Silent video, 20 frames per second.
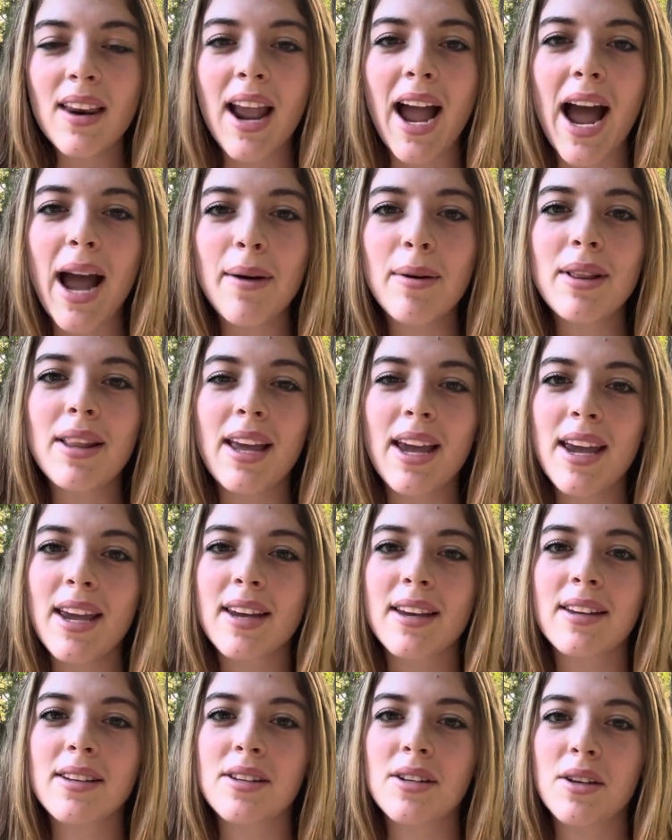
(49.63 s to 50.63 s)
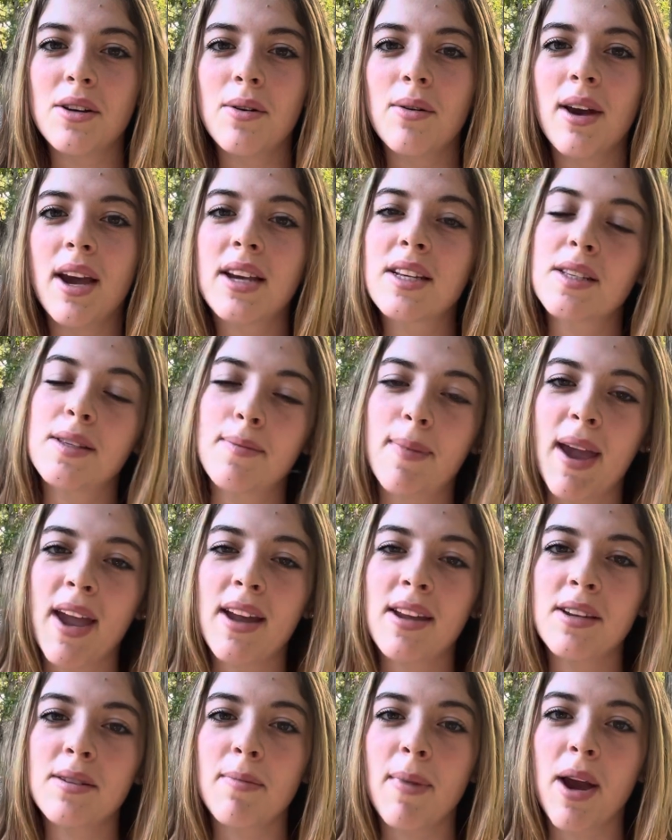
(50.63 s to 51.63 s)
I would like to
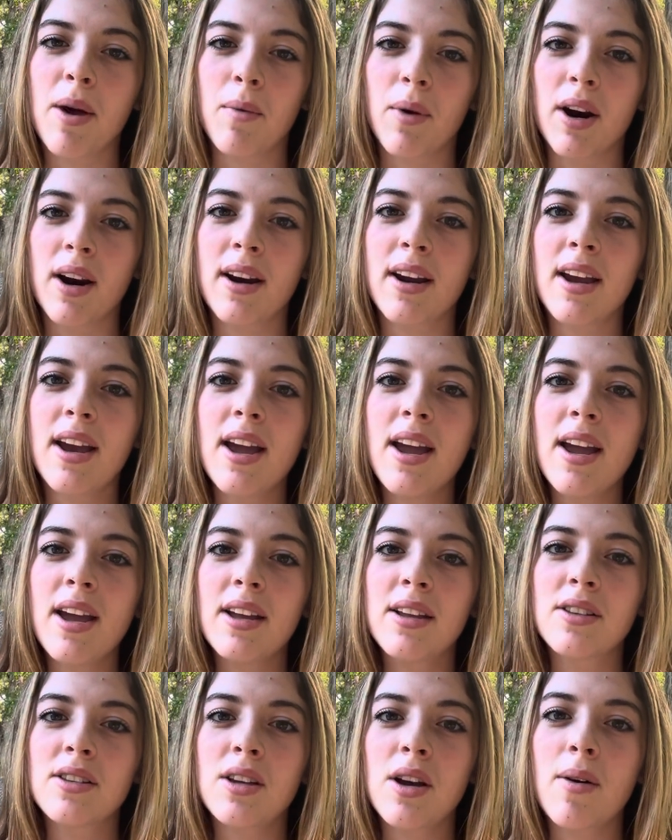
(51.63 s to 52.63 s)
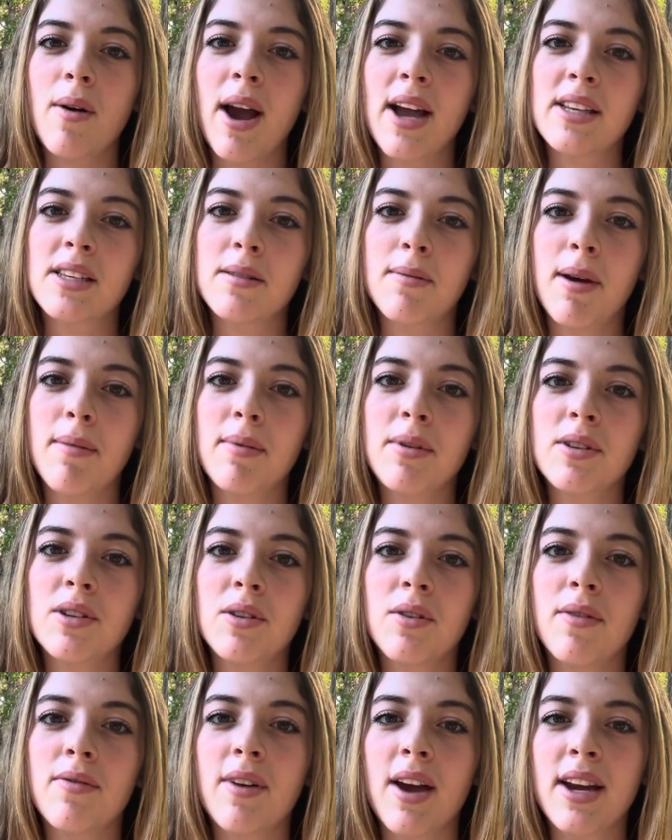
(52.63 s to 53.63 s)
expand my work so as to be able to
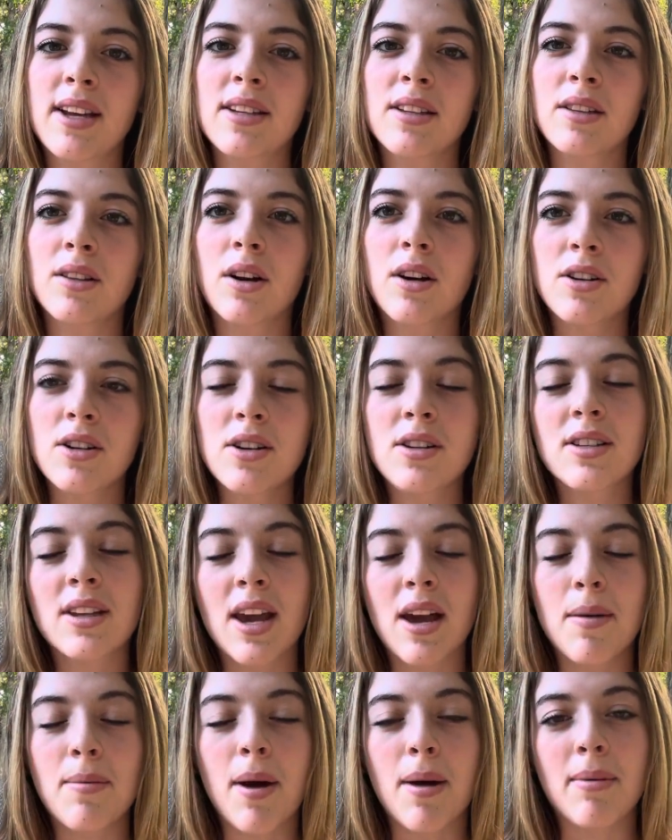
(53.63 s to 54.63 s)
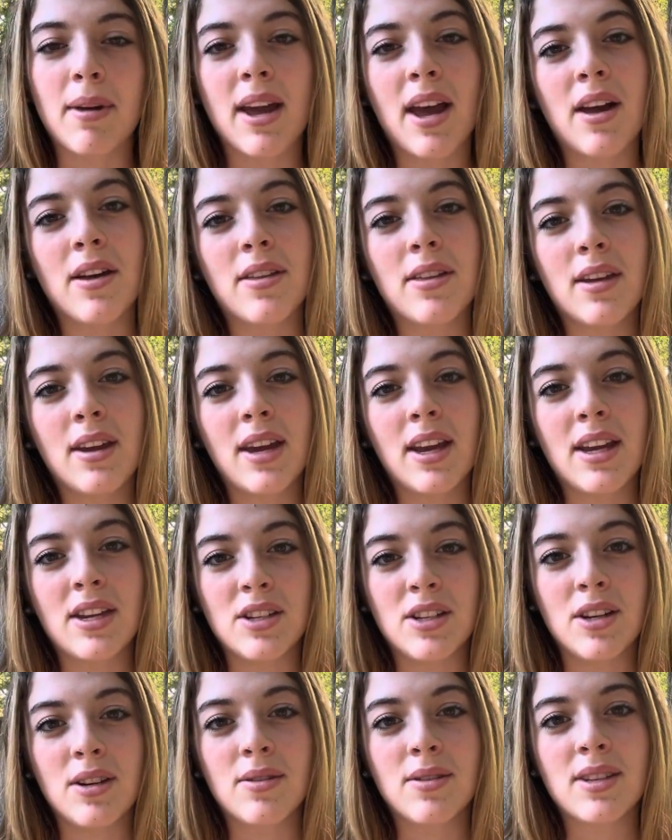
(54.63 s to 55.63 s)
affect larger scale public health
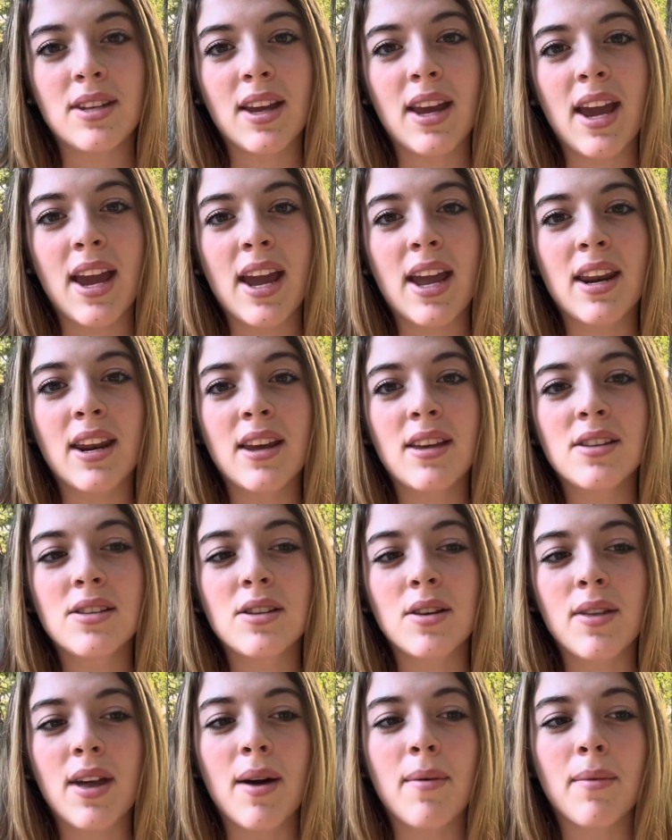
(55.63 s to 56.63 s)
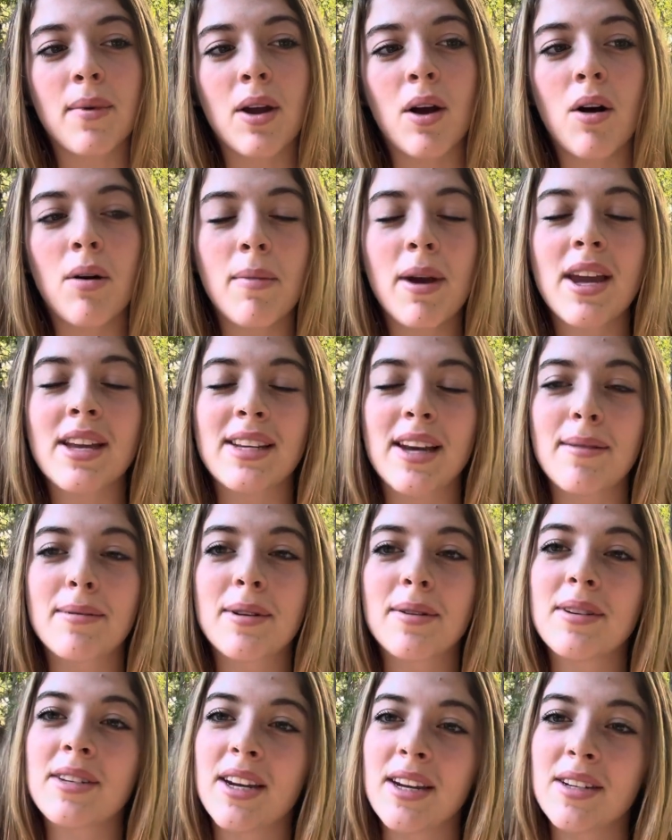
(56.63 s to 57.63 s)
issues and so that we all may adapt
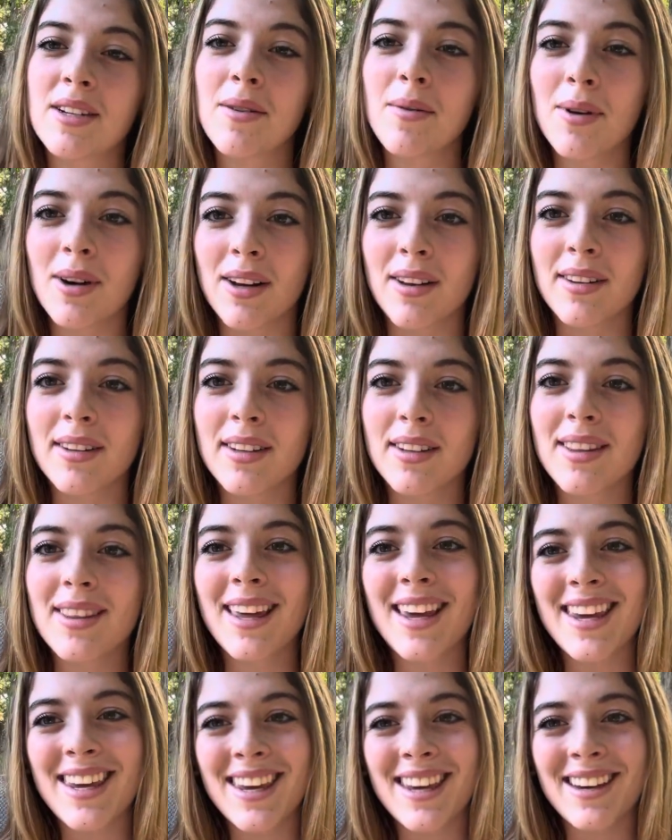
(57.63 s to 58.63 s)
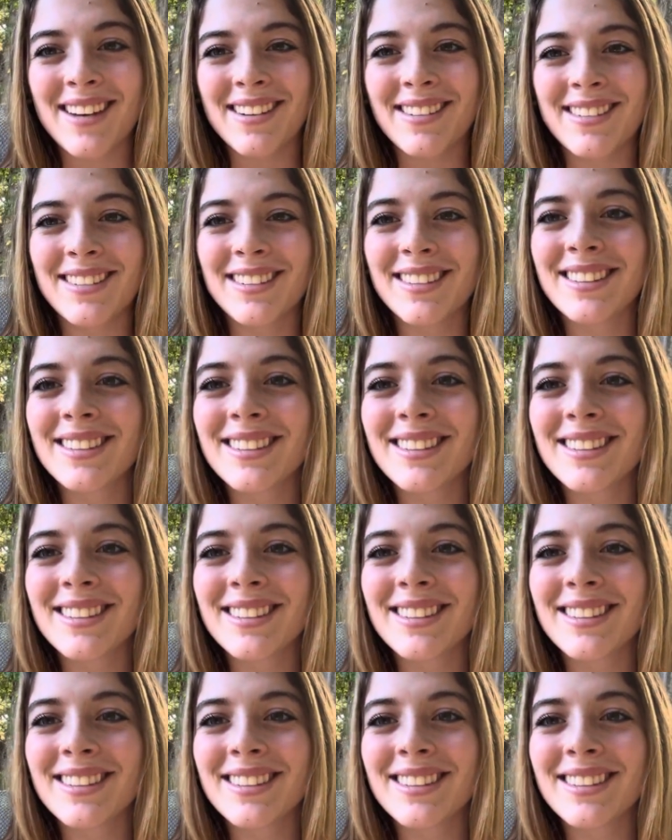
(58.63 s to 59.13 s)
to a changing world. Thank you!